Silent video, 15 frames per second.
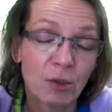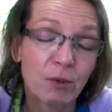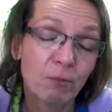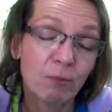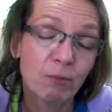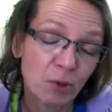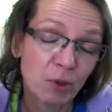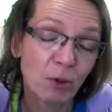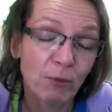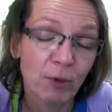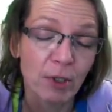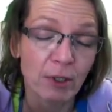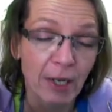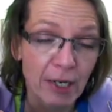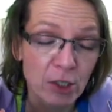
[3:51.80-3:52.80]
So you
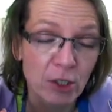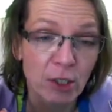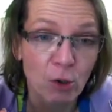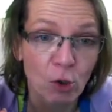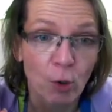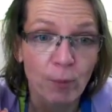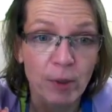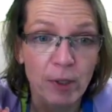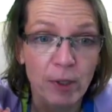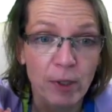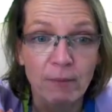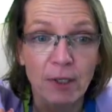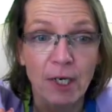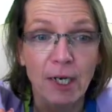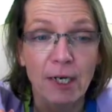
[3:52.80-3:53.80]
don't want to actually
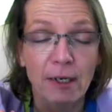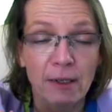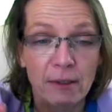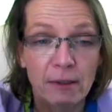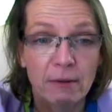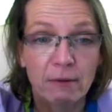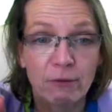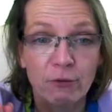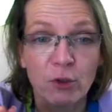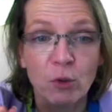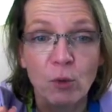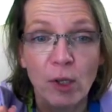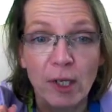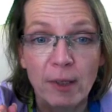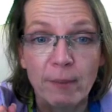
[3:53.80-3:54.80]
copy another
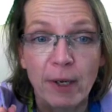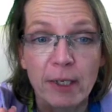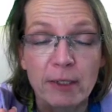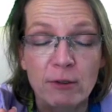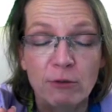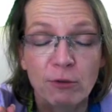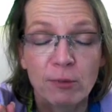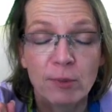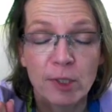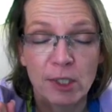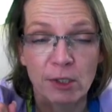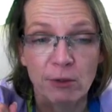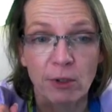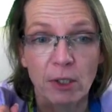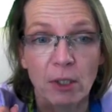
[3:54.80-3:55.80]
few gigabytes
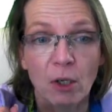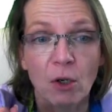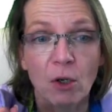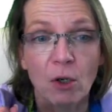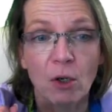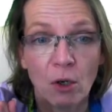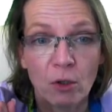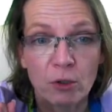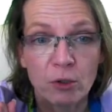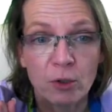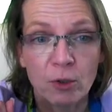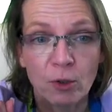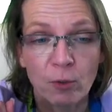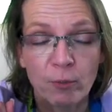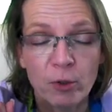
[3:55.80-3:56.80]
of material
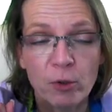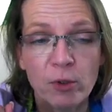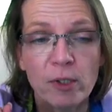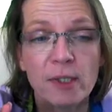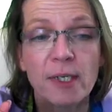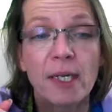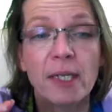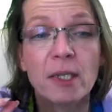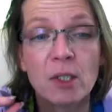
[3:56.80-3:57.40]
onto your computer.